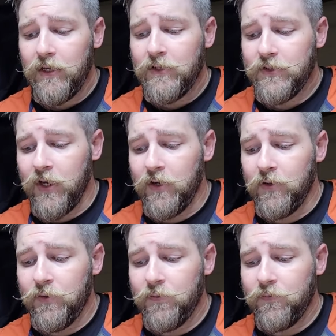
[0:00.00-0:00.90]

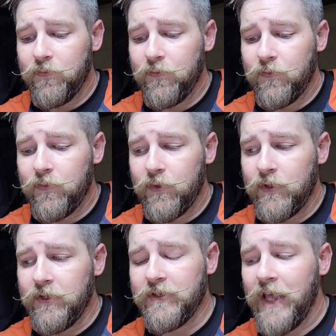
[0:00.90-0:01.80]
So,
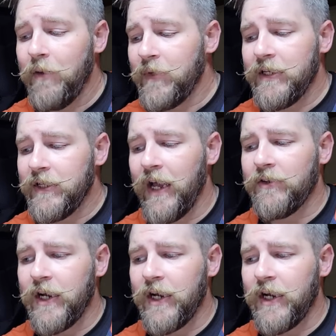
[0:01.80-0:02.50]
does that mean now